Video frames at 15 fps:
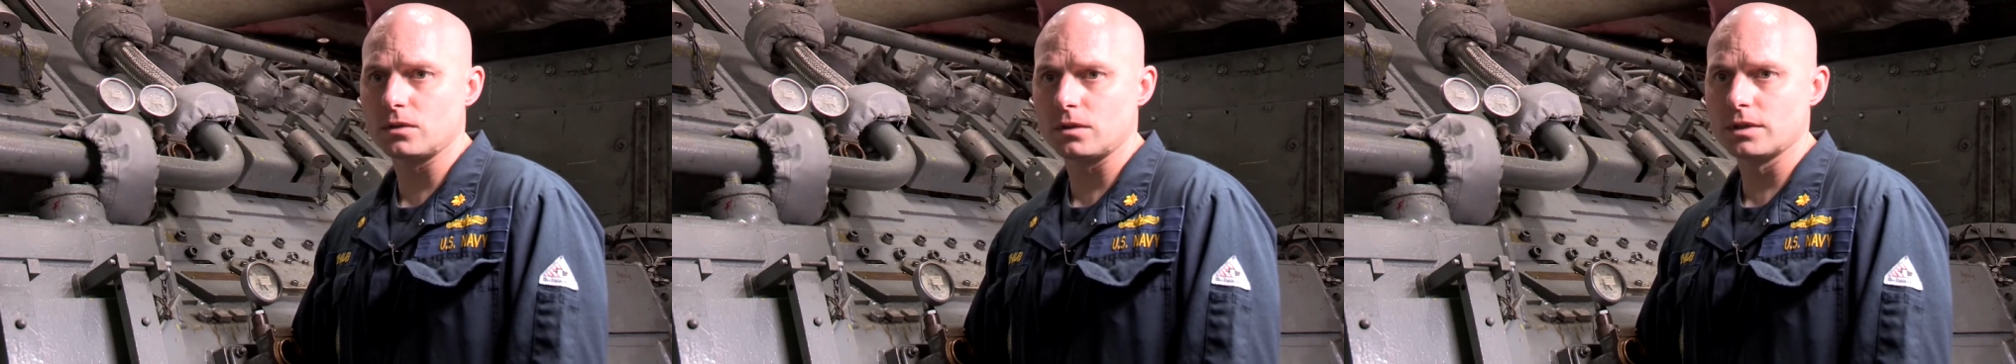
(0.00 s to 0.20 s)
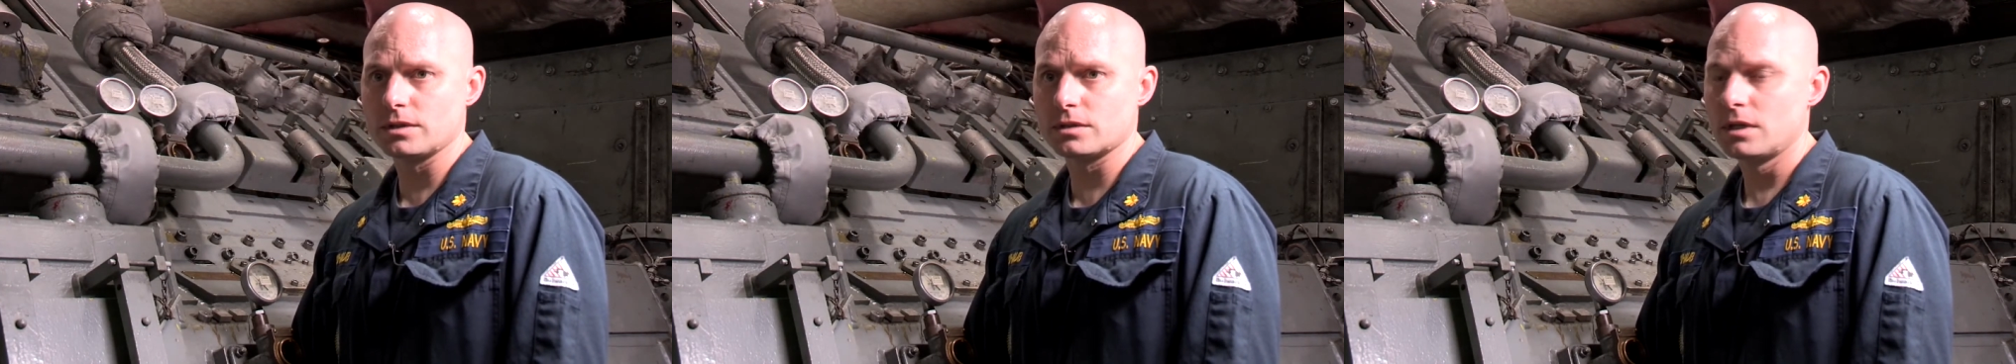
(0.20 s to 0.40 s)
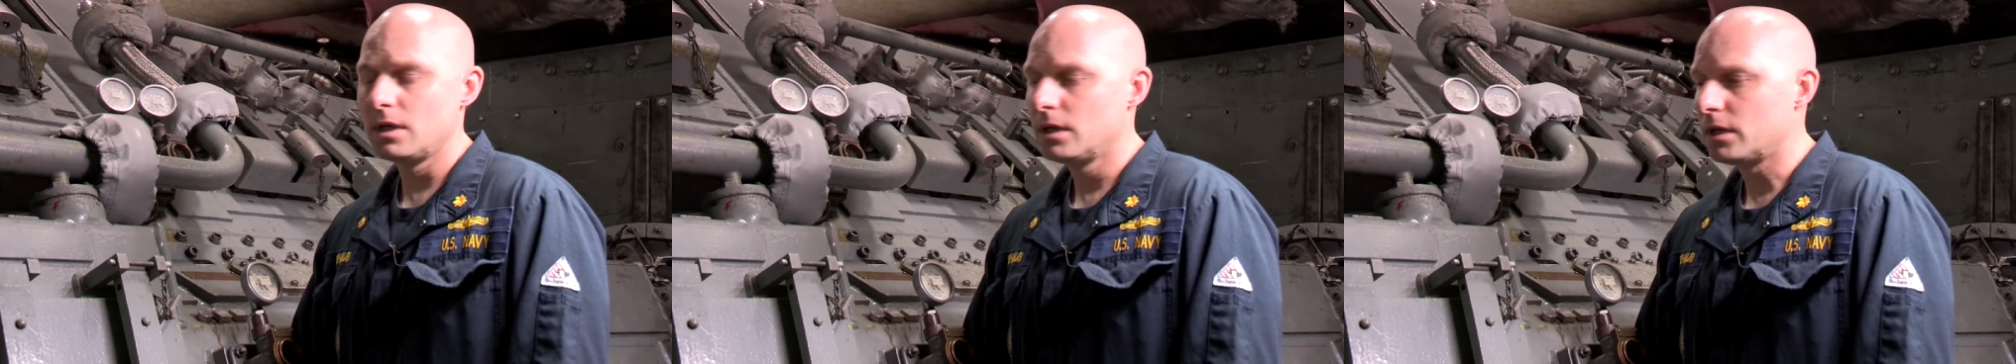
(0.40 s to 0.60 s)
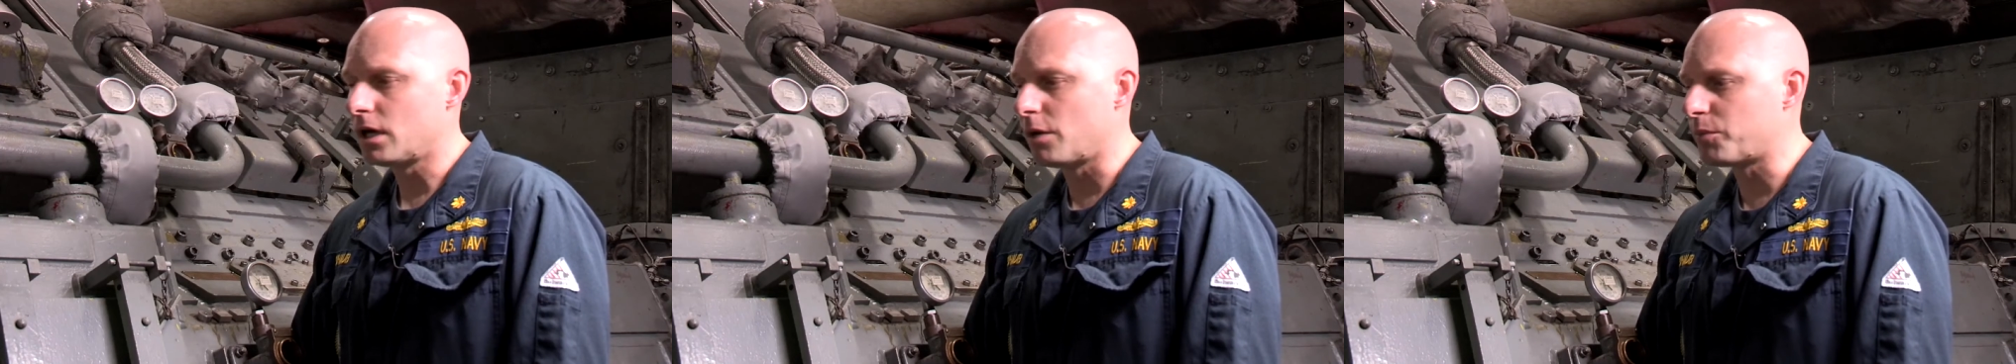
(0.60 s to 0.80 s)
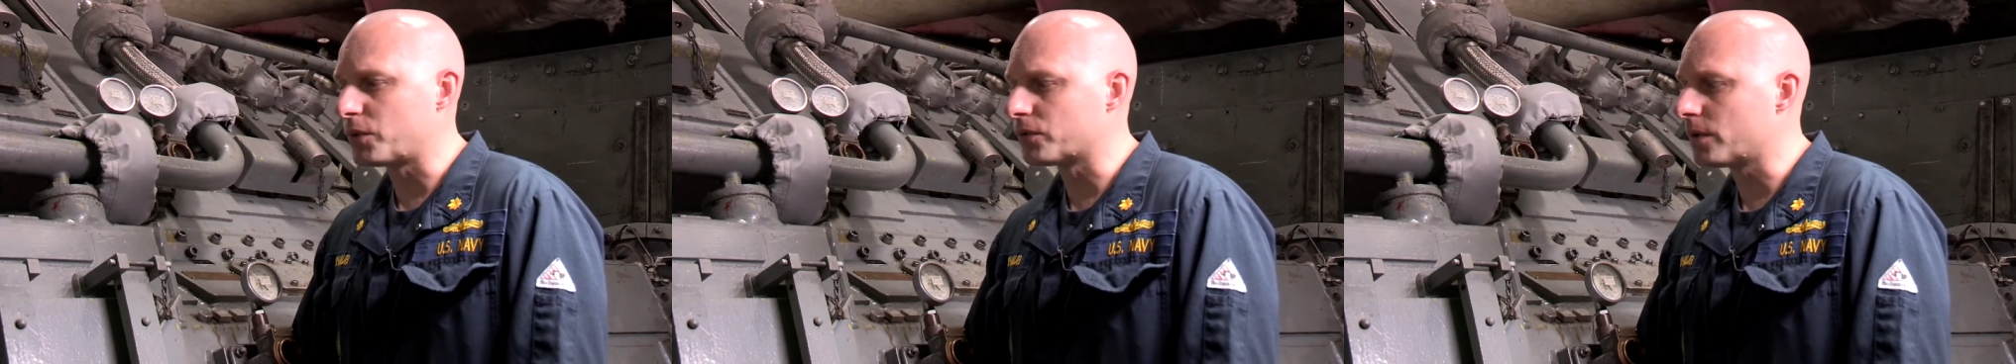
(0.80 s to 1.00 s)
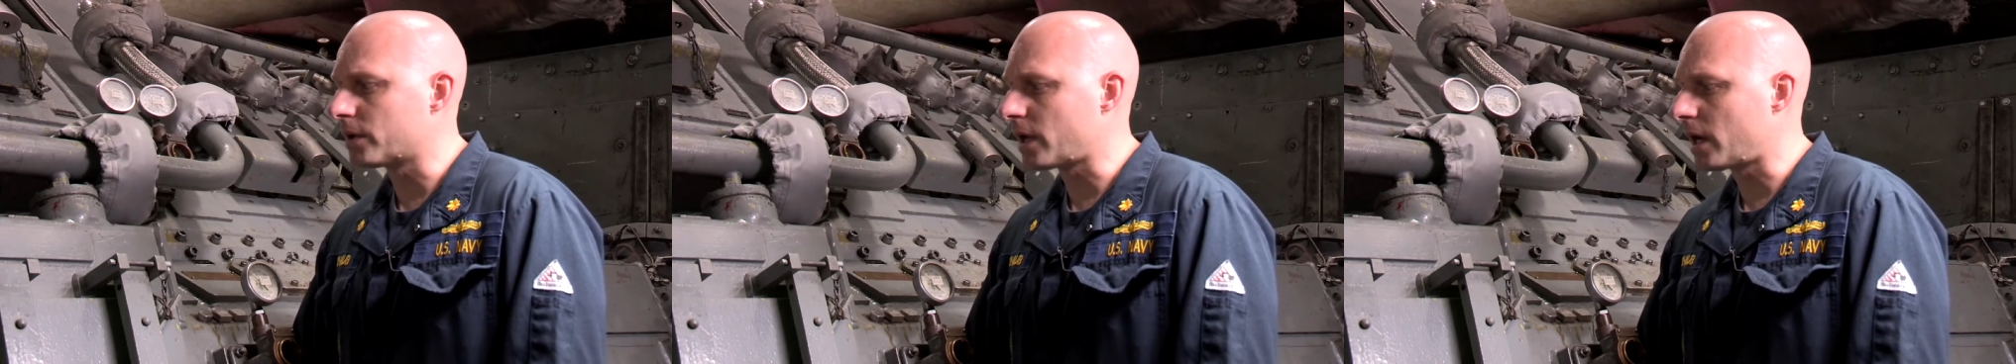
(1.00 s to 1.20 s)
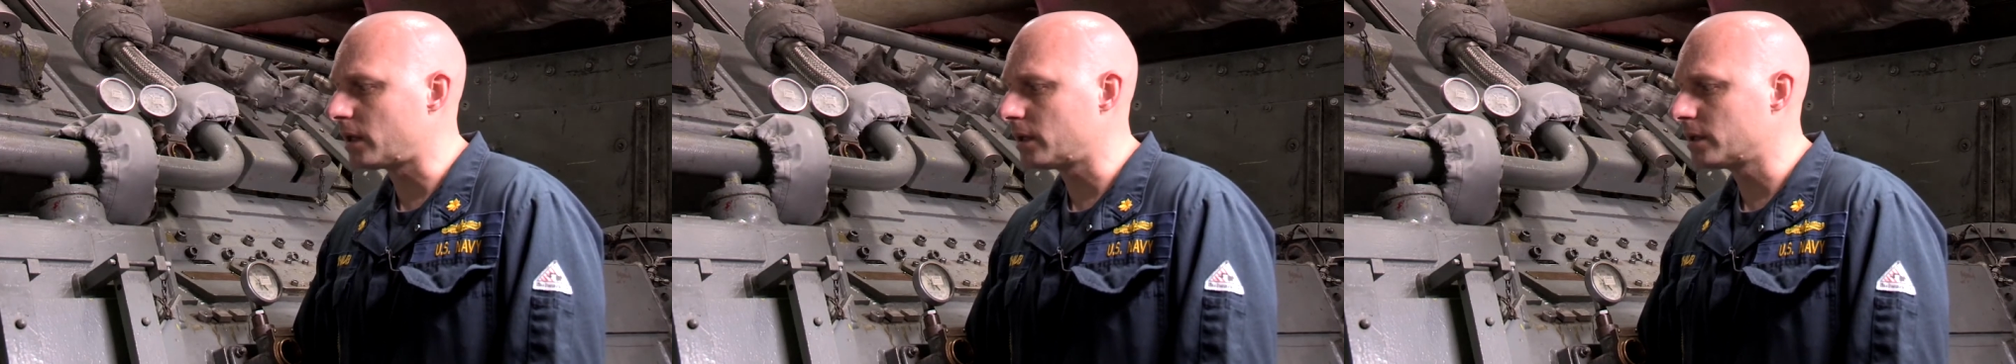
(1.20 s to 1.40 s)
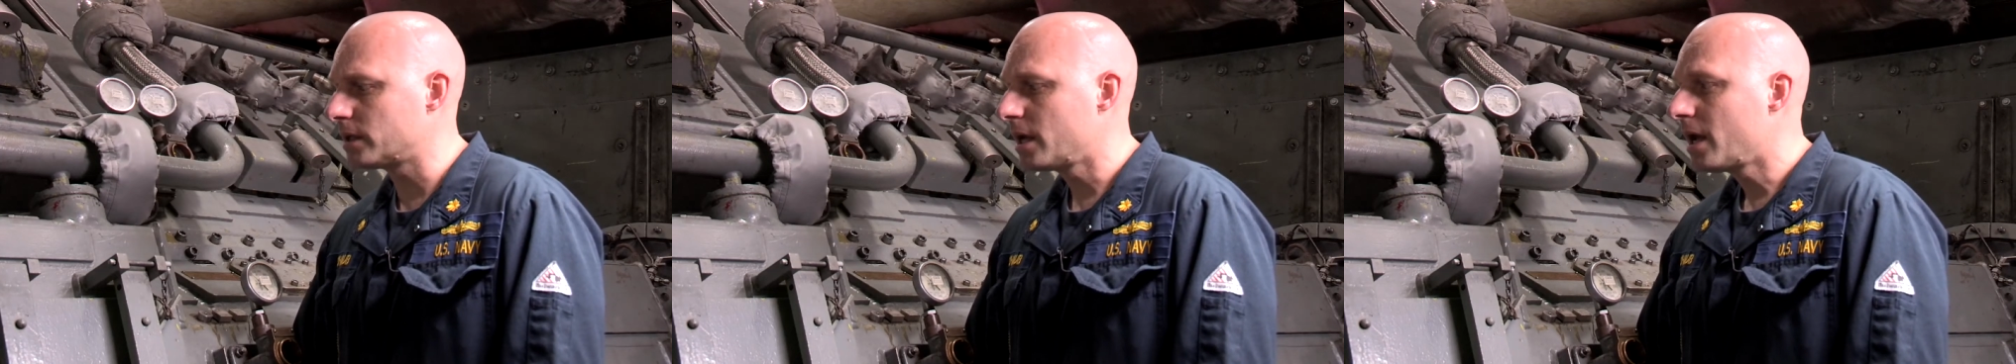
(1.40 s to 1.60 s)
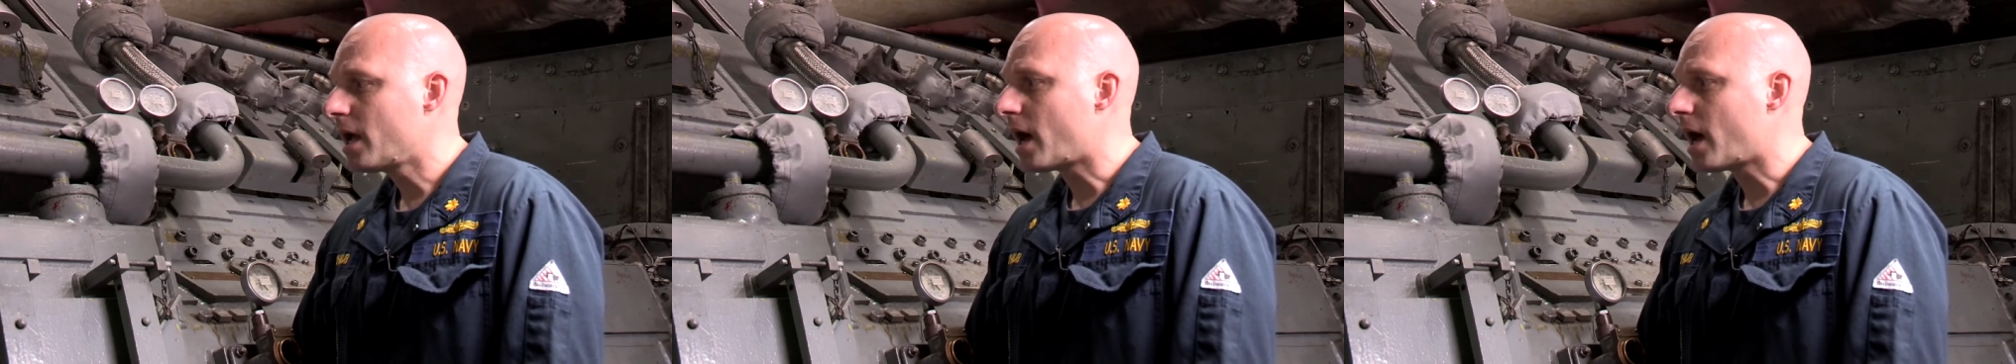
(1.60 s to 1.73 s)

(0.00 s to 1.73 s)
course up in Rhode Island,